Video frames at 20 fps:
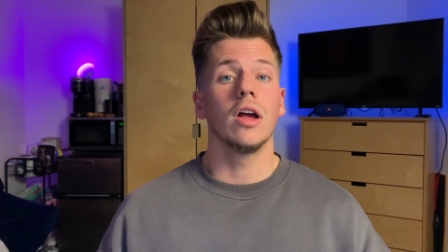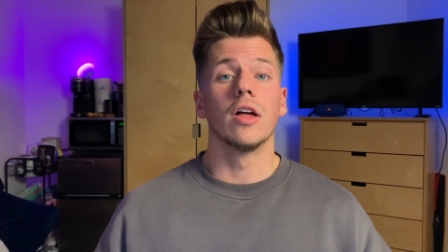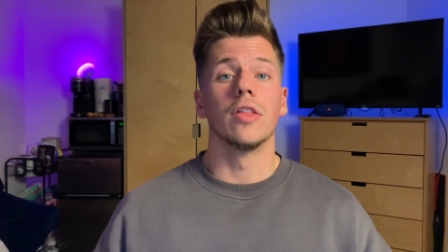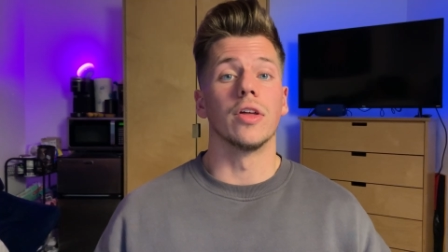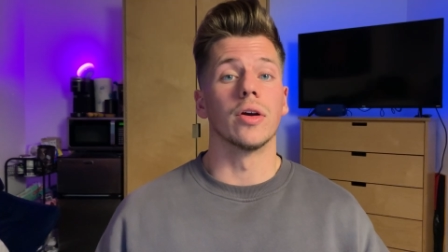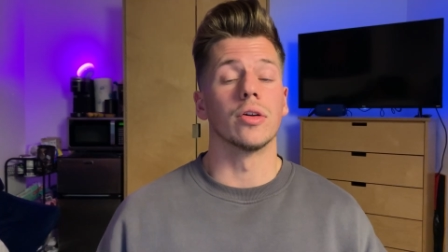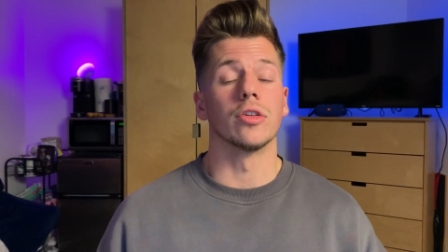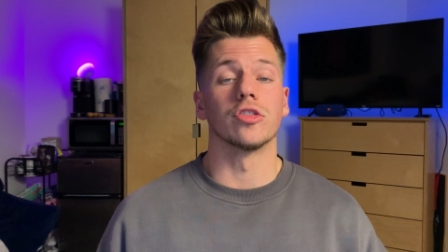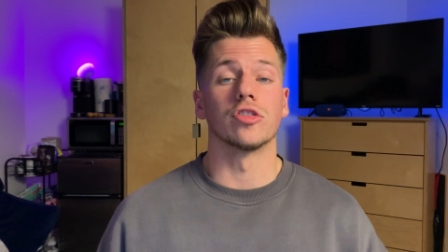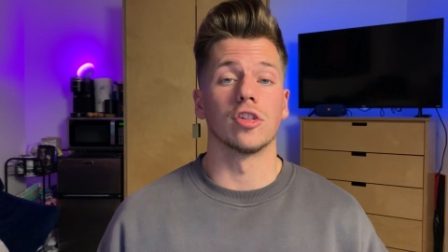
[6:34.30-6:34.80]

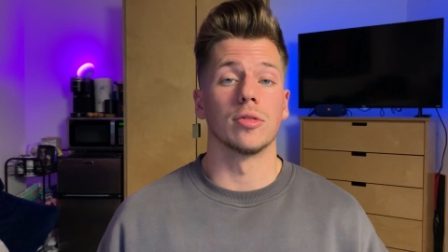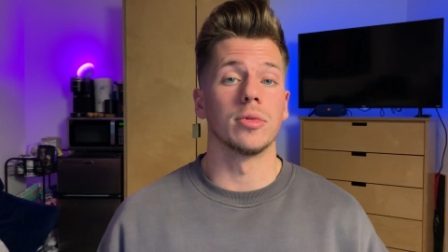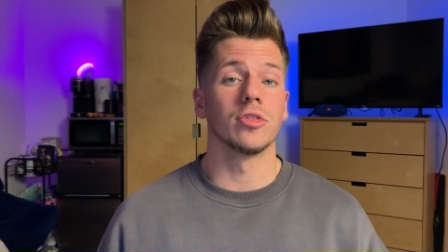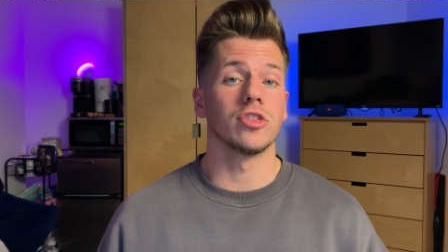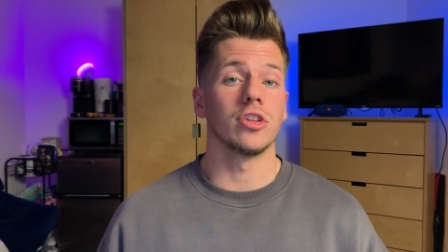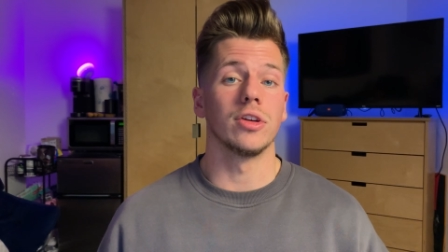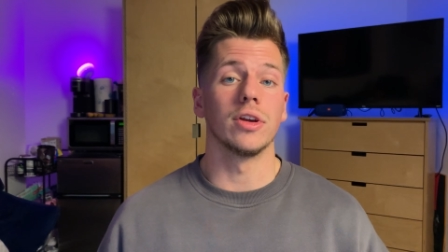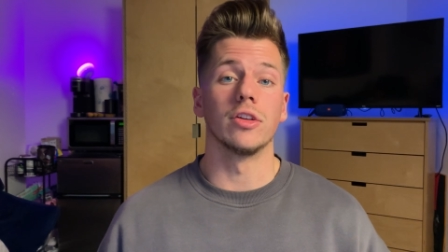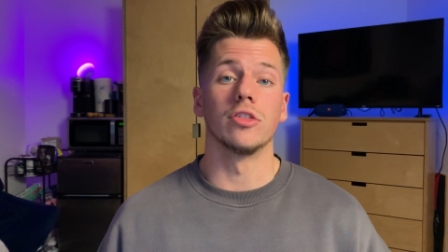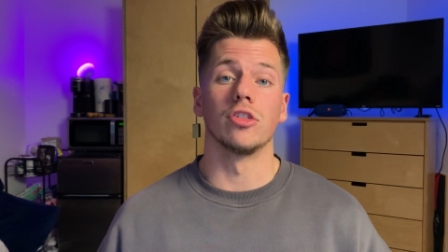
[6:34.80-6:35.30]
There is so much that
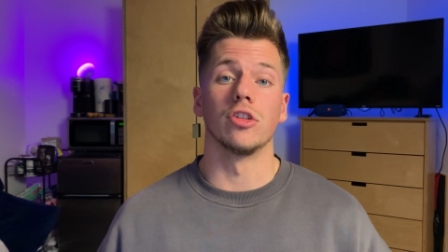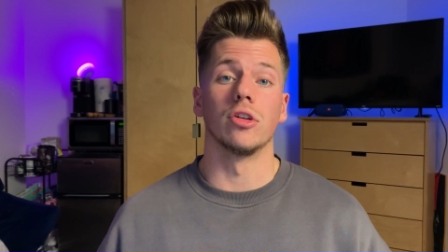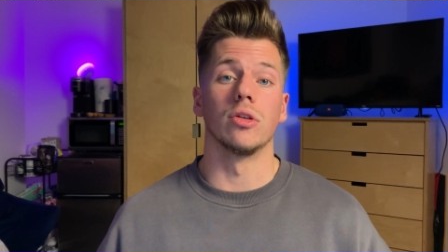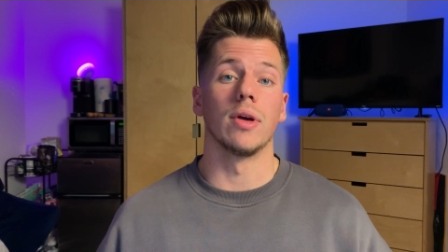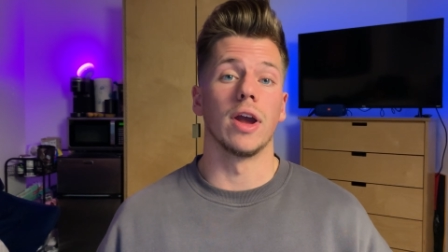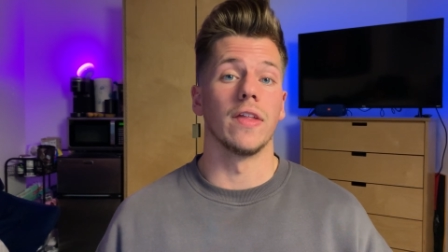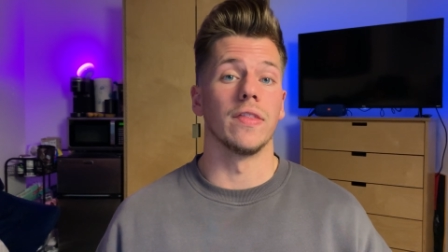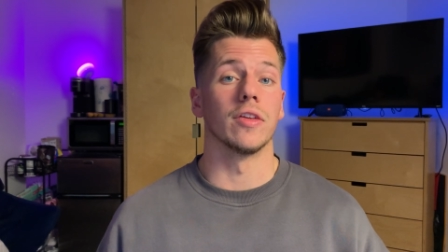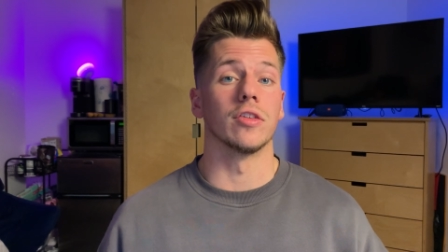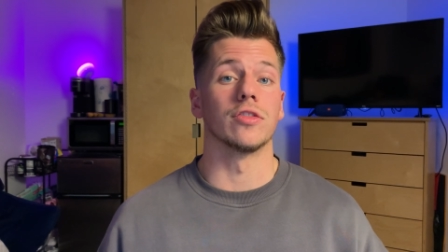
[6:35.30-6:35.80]
you can do
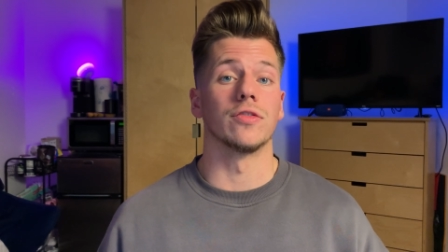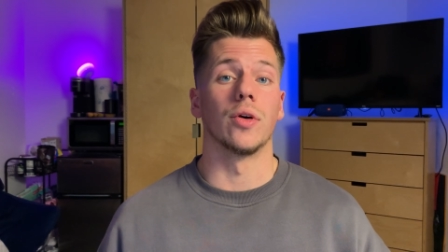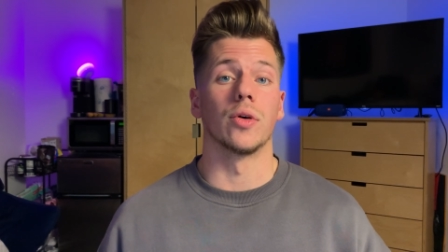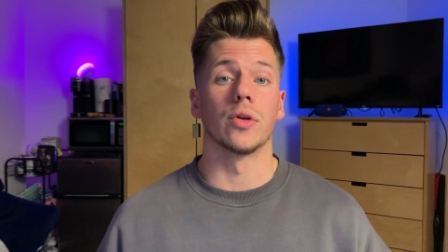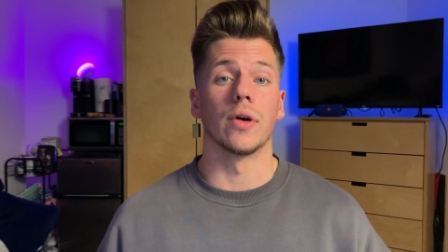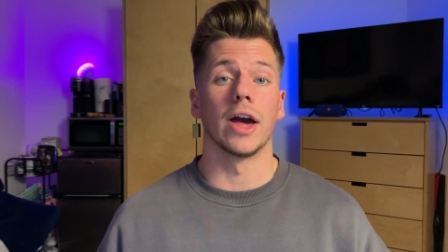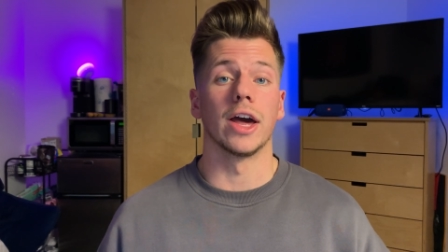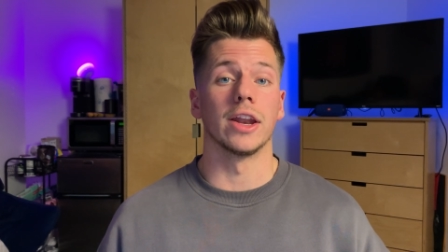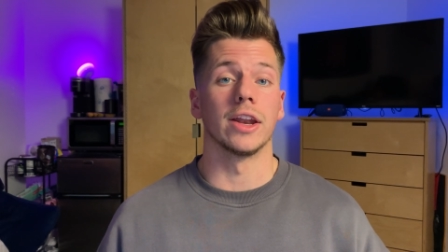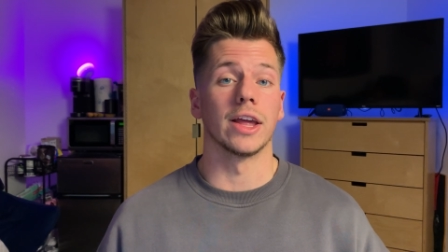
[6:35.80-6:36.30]
in this photo
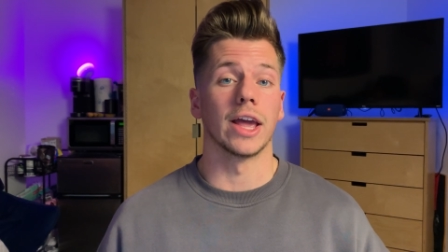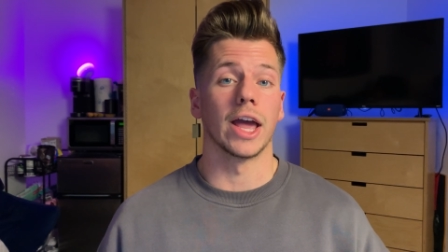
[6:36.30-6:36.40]
editing